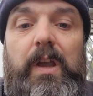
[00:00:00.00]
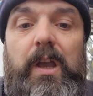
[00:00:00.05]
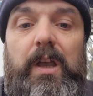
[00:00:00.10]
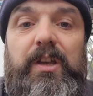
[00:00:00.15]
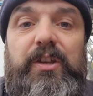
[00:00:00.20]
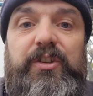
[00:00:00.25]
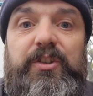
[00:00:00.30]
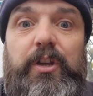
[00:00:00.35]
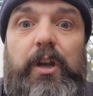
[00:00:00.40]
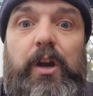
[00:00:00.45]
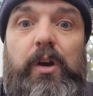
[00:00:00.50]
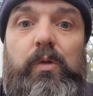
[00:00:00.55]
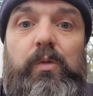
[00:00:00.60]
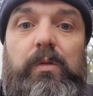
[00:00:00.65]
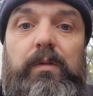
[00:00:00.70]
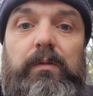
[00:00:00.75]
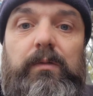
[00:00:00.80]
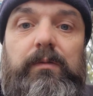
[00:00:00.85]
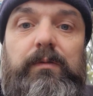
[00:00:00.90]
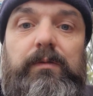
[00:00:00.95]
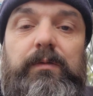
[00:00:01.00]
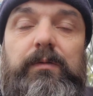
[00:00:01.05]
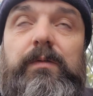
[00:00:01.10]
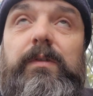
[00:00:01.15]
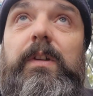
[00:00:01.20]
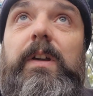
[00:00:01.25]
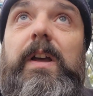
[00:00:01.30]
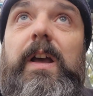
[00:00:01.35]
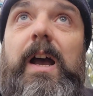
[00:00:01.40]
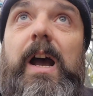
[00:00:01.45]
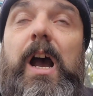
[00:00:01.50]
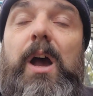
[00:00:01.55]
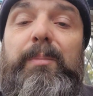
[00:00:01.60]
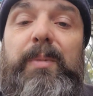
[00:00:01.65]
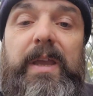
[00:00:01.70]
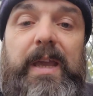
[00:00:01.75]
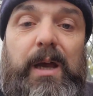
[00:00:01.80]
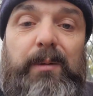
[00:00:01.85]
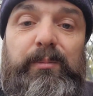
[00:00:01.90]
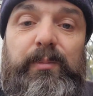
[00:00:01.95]
So happy
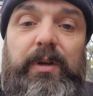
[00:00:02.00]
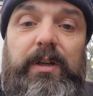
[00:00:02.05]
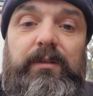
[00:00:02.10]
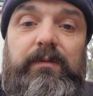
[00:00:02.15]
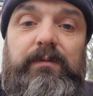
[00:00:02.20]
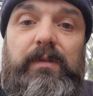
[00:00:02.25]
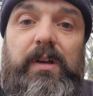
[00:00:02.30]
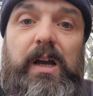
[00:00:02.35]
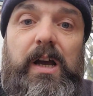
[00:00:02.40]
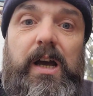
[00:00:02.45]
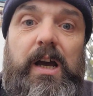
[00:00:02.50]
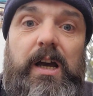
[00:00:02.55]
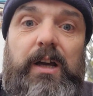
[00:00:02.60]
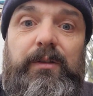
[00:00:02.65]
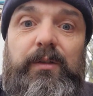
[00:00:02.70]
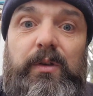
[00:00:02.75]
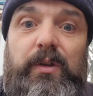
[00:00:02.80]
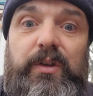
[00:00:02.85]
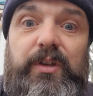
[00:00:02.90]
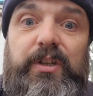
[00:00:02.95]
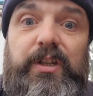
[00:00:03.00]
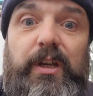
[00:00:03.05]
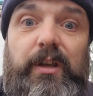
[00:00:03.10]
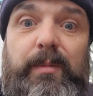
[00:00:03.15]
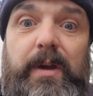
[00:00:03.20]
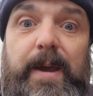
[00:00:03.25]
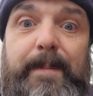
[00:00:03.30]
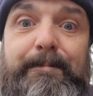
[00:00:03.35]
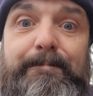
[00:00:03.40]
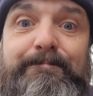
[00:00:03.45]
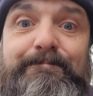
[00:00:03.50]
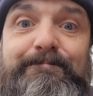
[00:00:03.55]
camping, and see you in a bit.